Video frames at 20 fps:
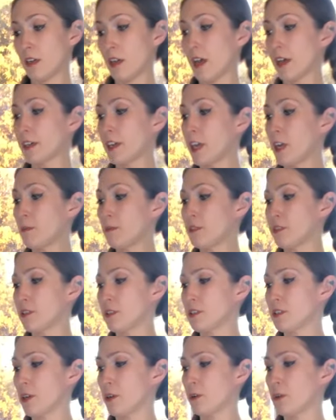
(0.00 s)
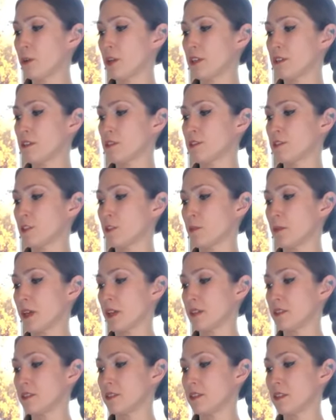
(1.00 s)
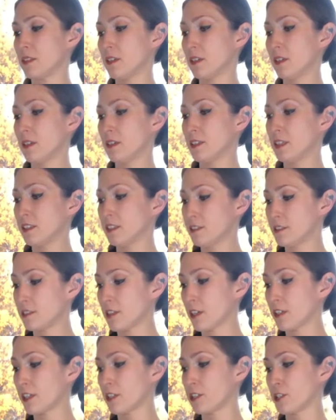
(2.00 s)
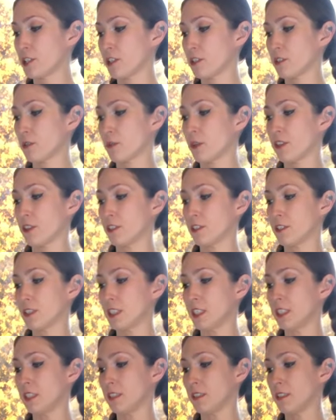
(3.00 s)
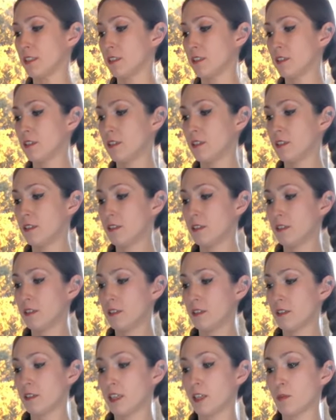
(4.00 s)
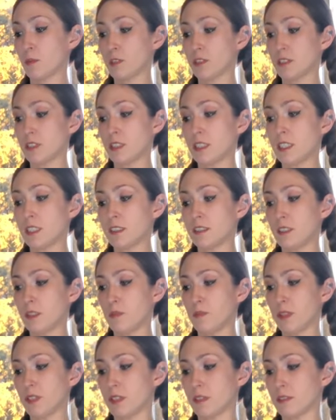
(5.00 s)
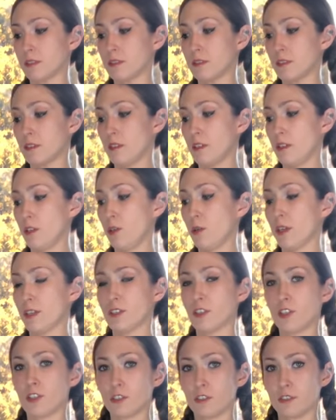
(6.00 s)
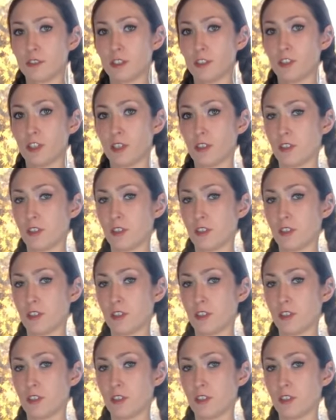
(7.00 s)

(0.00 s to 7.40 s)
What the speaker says: I came to the toad and the serpent. They stung each other with their teeth. They were sinning siblings who had cursed each